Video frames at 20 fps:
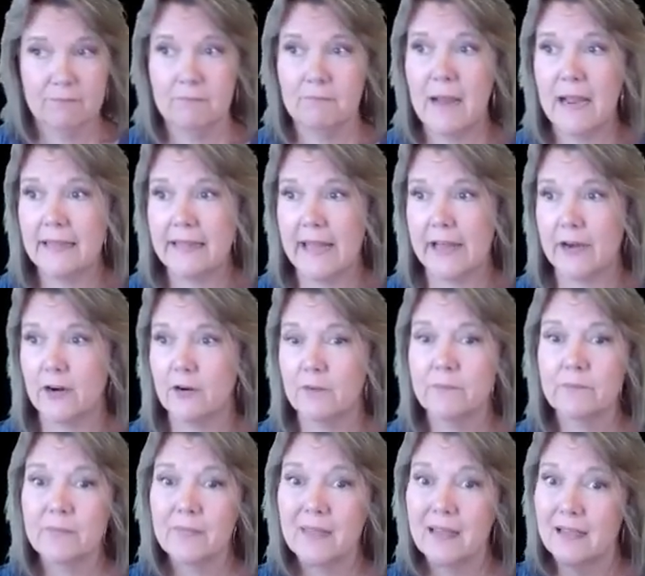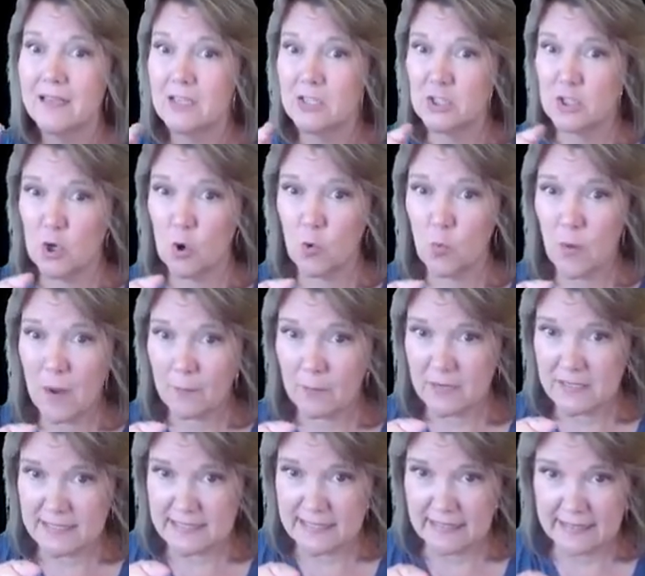my letter. So I'm going
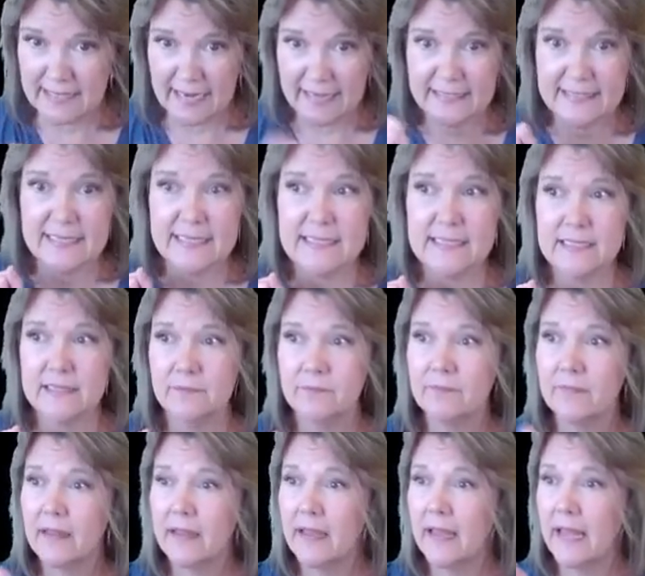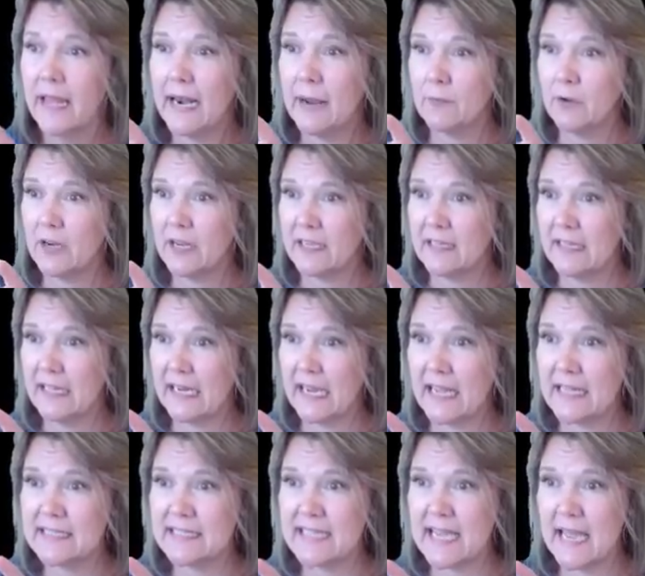to select it and I'm going to click
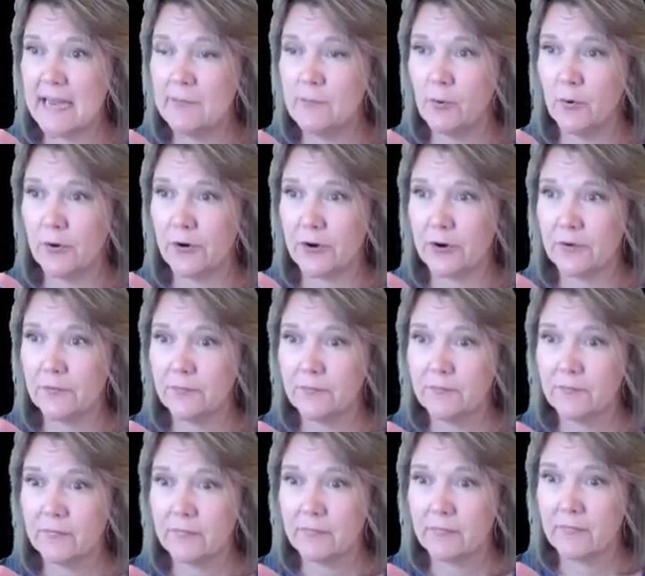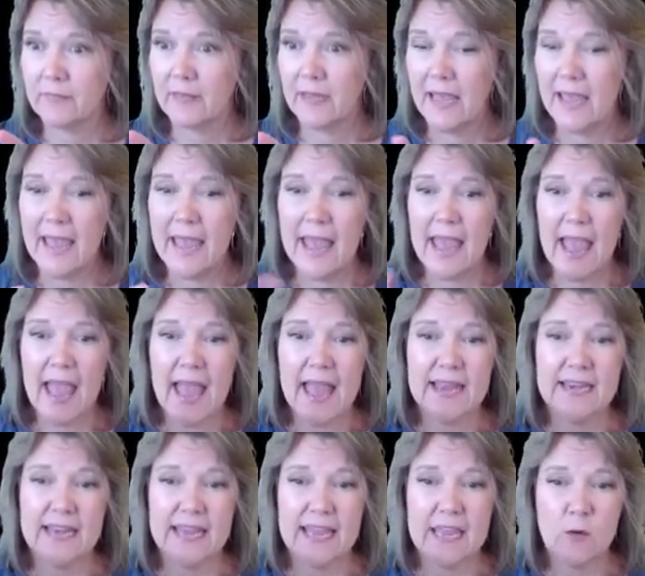on satin border,
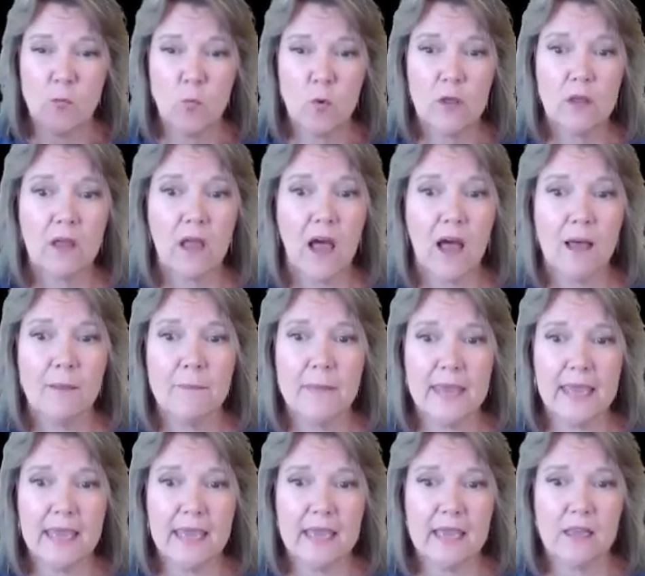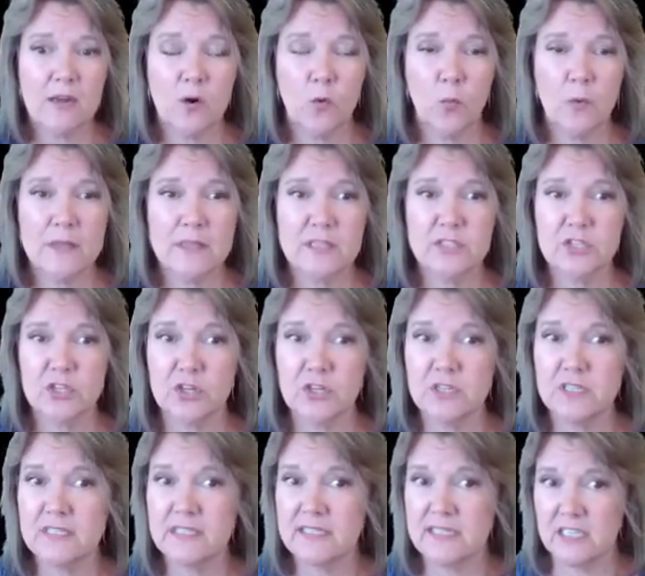and it will come in with
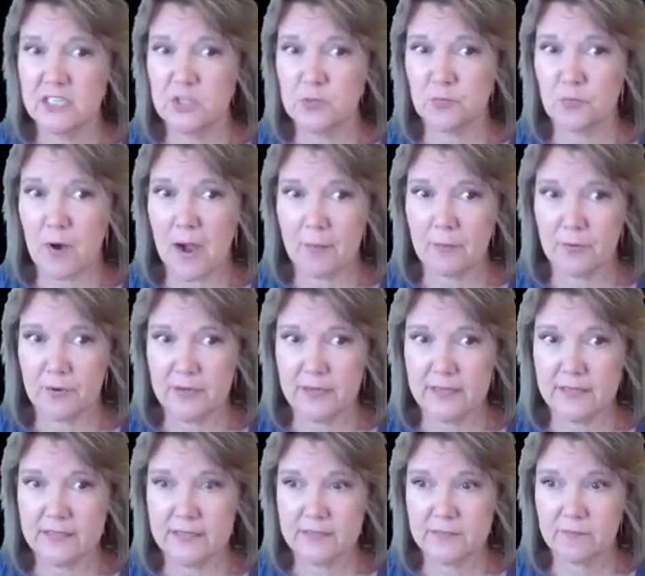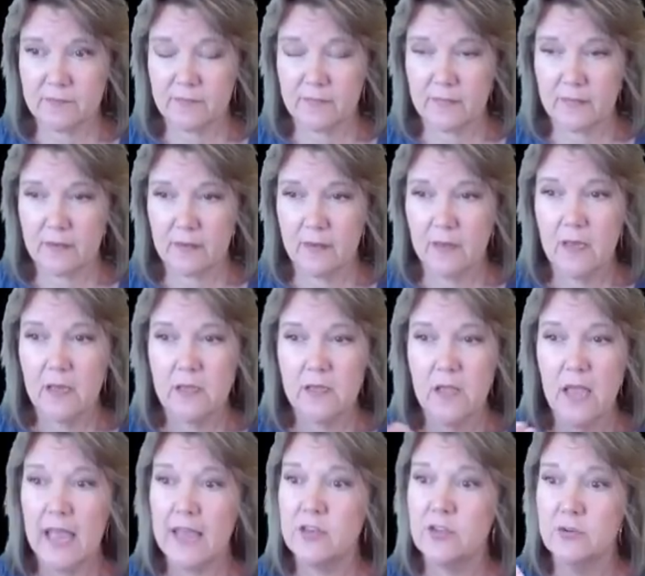certain stitch properties.
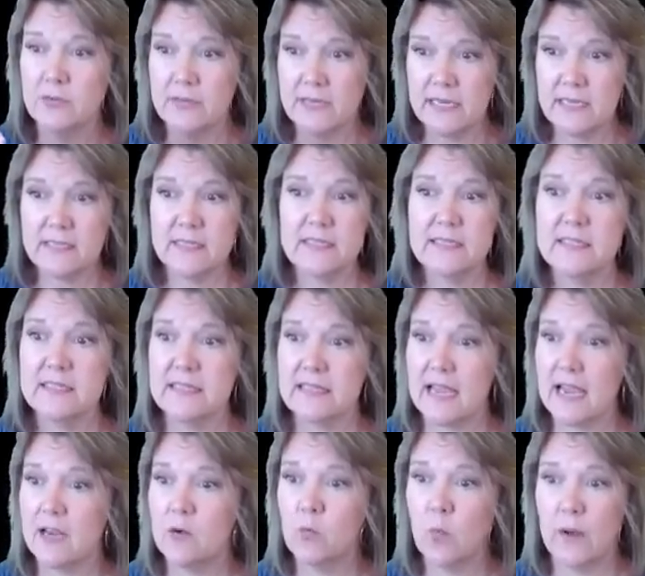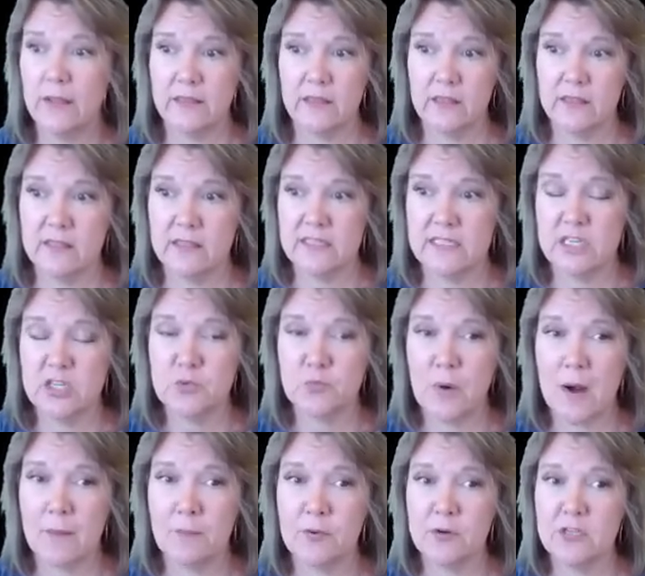And you need to decide what stitch
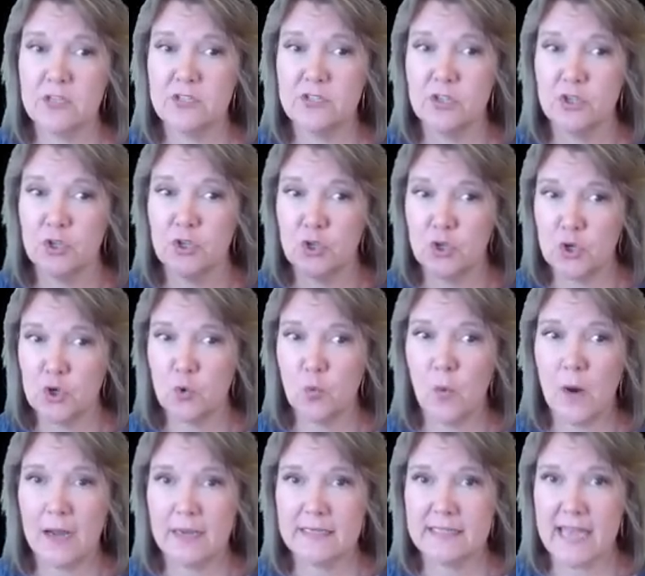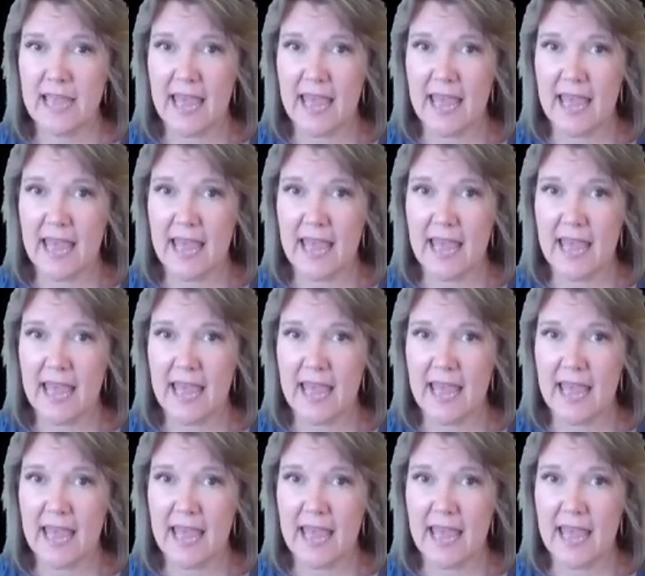properties you want to